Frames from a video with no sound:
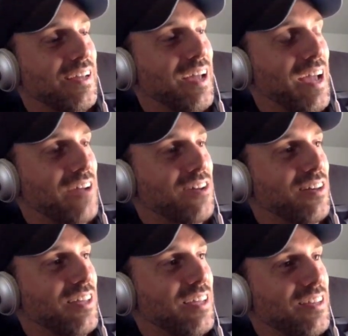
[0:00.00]

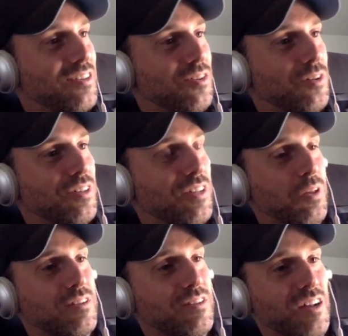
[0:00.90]
actually do a S Q
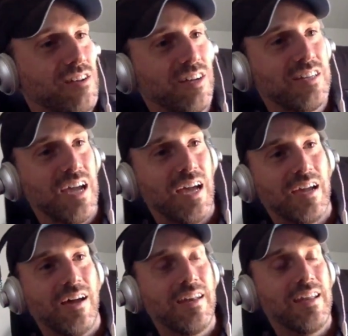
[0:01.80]
L injection attack
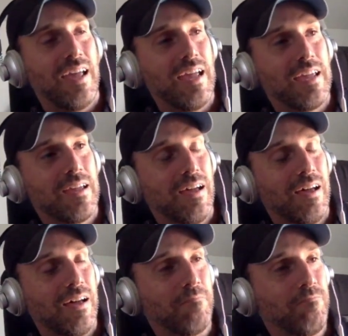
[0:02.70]
on a
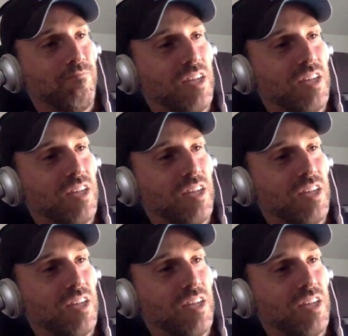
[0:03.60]
um,